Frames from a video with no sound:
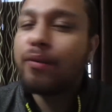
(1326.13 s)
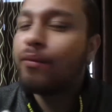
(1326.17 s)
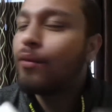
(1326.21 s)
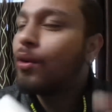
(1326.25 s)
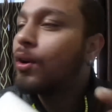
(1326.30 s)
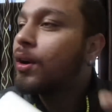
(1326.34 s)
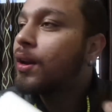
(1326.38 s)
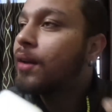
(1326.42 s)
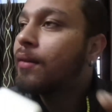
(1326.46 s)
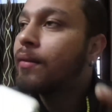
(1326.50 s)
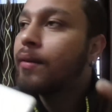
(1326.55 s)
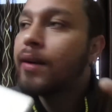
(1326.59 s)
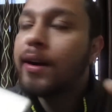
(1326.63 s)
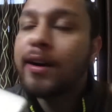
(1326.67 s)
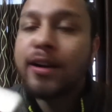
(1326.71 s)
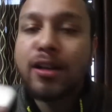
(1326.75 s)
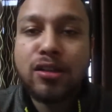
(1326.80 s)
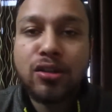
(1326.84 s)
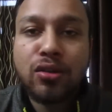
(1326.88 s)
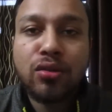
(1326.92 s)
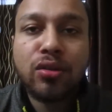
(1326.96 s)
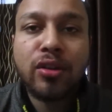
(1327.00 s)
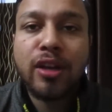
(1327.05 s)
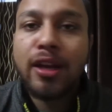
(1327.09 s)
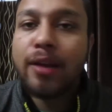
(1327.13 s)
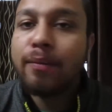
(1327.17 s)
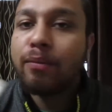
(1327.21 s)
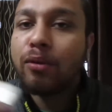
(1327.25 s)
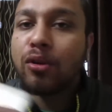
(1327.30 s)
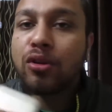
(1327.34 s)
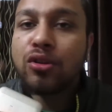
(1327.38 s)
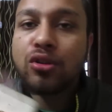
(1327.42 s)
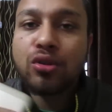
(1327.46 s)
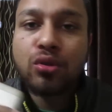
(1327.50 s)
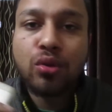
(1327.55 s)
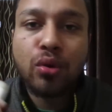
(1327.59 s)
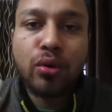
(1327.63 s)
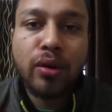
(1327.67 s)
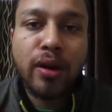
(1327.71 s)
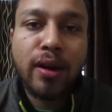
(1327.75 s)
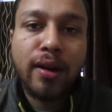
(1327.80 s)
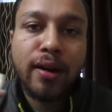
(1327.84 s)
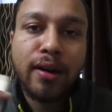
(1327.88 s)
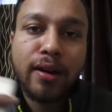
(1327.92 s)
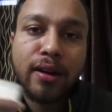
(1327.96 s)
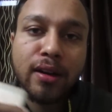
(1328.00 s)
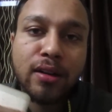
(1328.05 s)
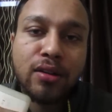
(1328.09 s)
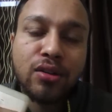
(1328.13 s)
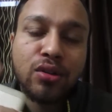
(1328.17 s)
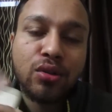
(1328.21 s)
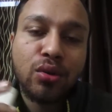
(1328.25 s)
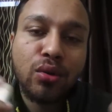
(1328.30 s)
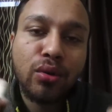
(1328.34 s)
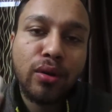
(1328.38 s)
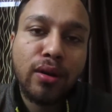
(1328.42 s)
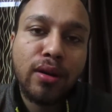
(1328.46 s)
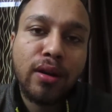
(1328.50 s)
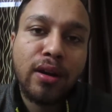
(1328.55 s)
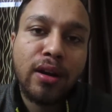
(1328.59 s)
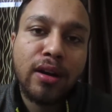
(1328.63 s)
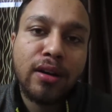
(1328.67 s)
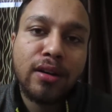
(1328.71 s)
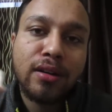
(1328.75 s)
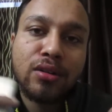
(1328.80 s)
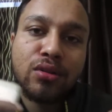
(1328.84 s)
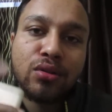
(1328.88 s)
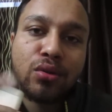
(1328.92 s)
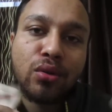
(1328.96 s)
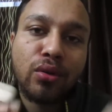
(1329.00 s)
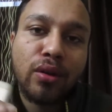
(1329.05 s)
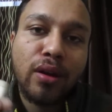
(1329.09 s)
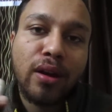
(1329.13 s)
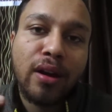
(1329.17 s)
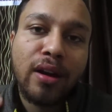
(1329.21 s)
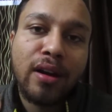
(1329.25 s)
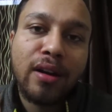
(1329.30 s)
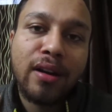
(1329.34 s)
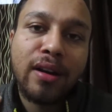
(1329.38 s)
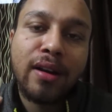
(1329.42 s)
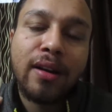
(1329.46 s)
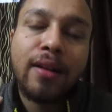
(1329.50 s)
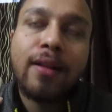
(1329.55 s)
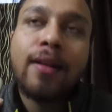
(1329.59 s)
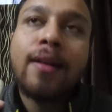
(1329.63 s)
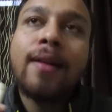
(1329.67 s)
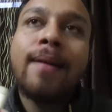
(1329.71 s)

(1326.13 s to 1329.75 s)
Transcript: whatever it is, you keep on soaking it in, soaking it in, soaking it in.